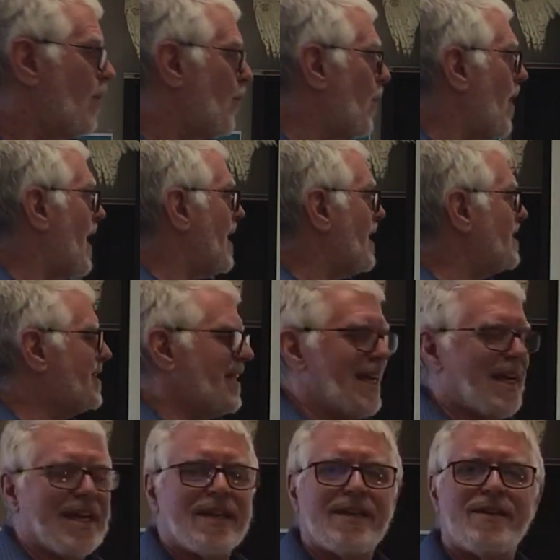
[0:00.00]
whereas
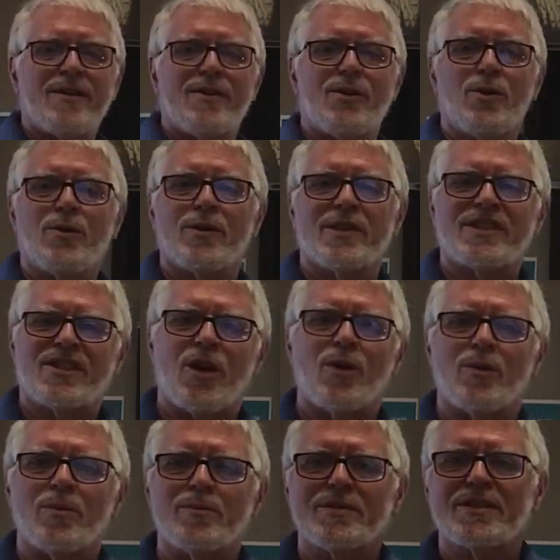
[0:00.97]
in
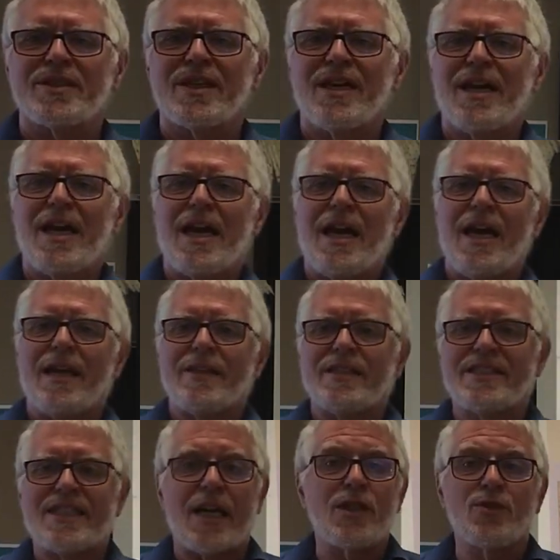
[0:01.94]
deuterostomes,
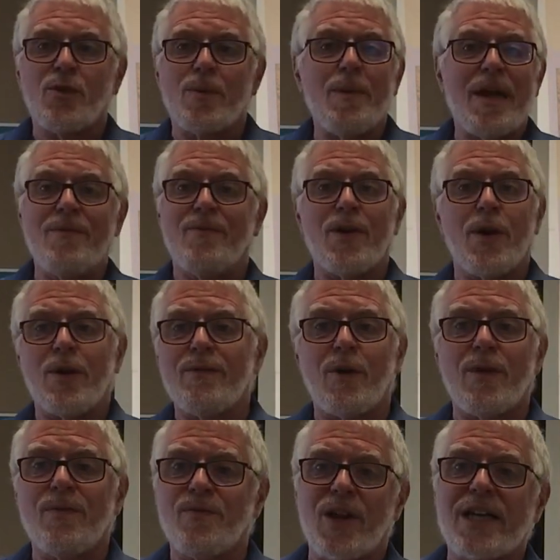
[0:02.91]
the cells remain very,
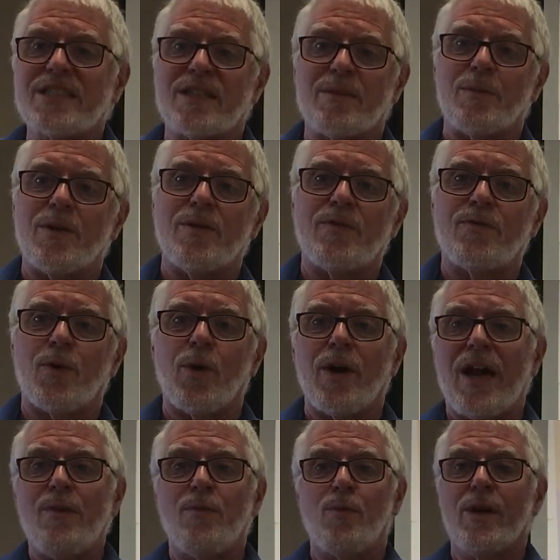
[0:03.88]
very flexible
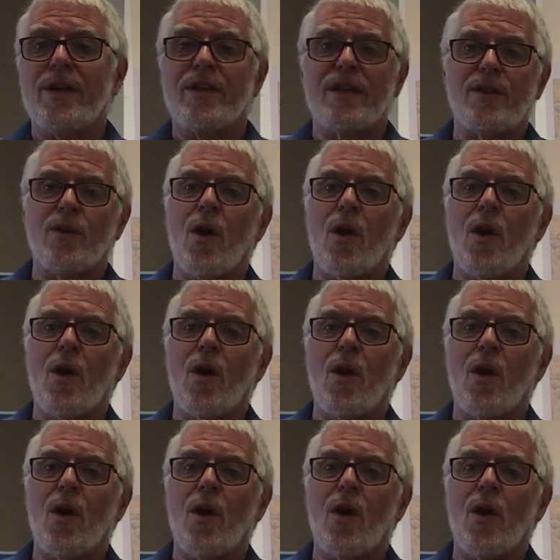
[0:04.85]
for a really